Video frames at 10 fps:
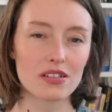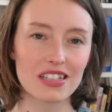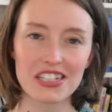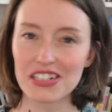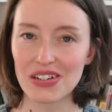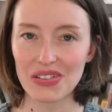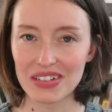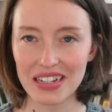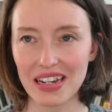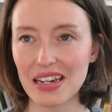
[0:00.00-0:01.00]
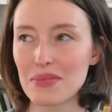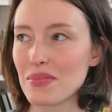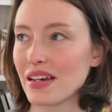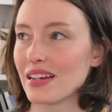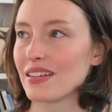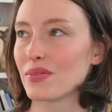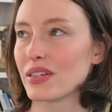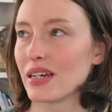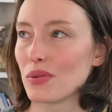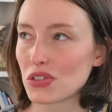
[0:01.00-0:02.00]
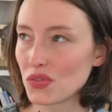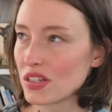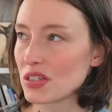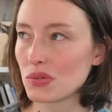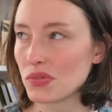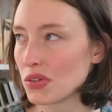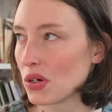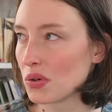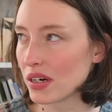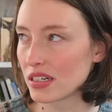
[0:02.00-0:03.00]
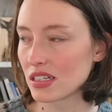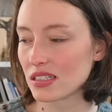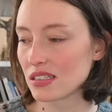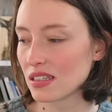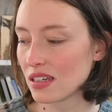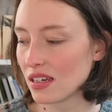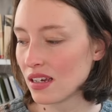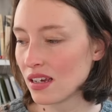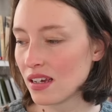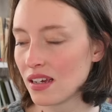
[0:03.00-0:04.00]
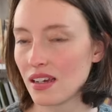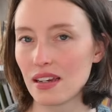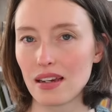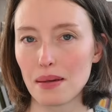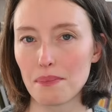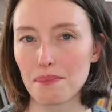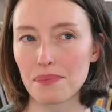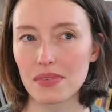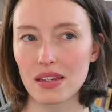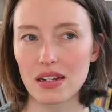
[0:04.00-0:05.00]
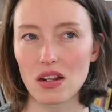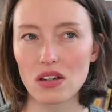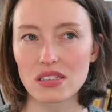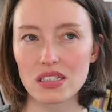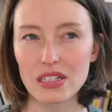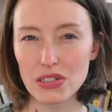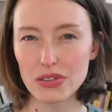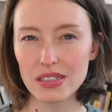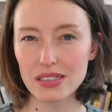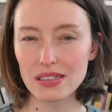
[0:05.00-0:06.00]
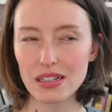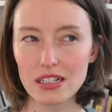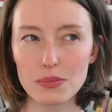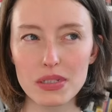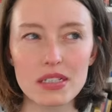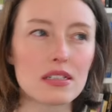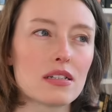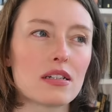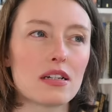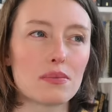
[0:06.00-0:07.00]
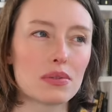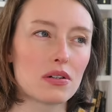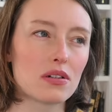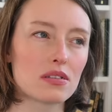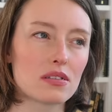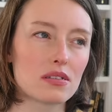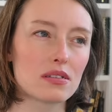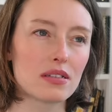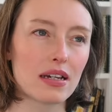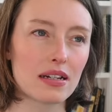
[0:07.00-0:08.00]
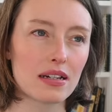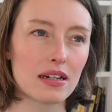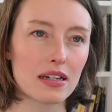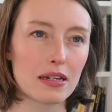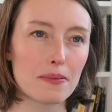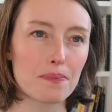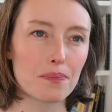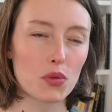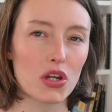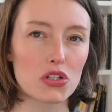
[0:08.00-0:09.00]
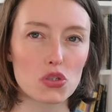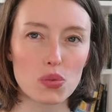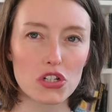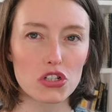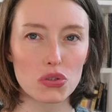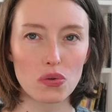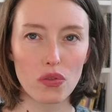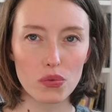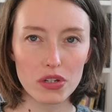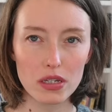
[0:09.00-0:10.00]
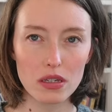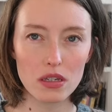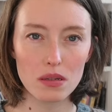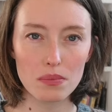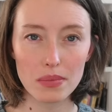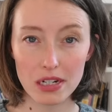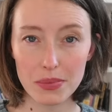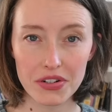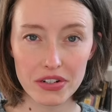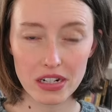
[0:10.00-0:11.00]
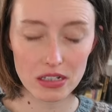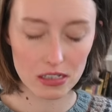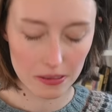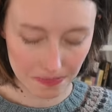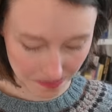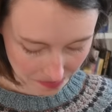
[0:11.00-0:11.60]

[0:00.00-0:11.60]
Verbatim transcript: such a long time and when I was finished with the yoke I just um, I lost interest a little bit uh, because then I had to switch to 3 millimeter needles